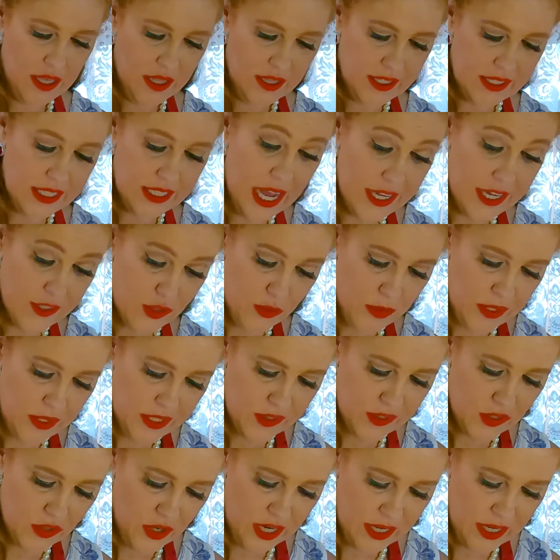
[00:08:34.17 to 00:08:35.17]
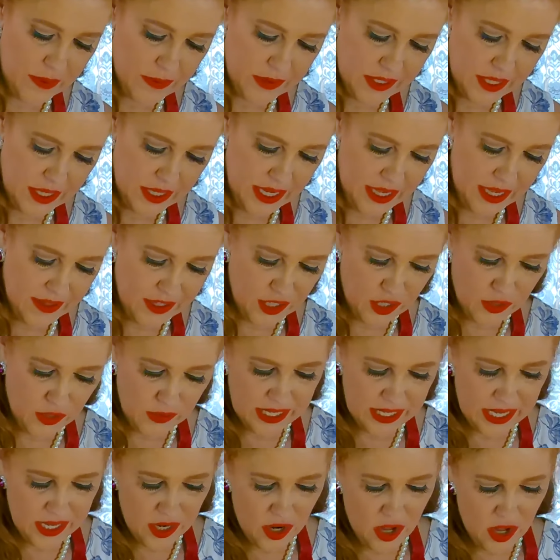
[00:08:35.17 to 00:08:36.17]
the sides are being scraped, and that you
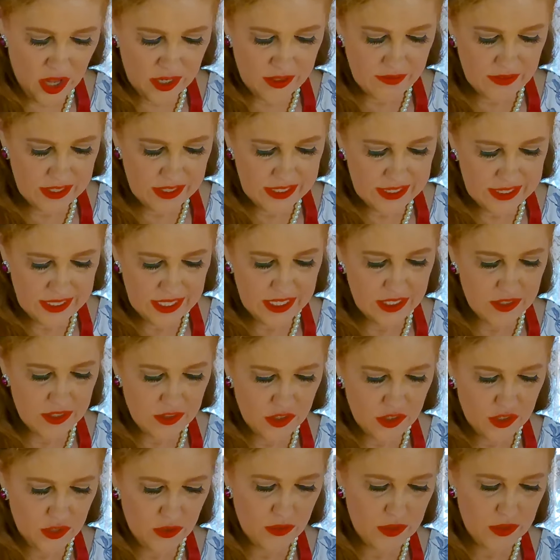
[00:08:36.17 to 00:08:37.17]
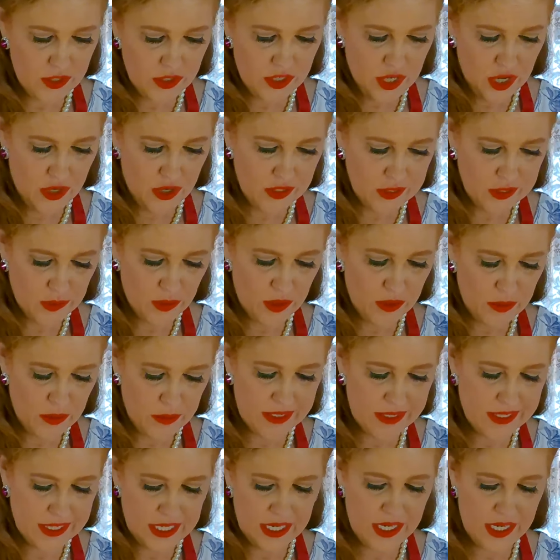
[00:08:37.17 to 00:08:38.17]
get all of this into the dough because we don't
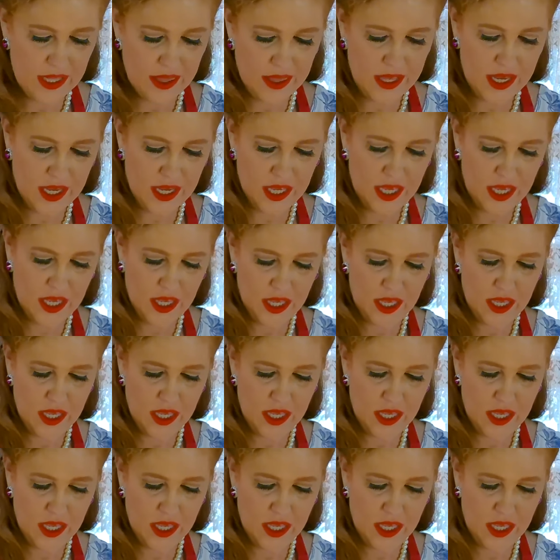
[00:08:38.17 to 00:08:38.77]
miss anything.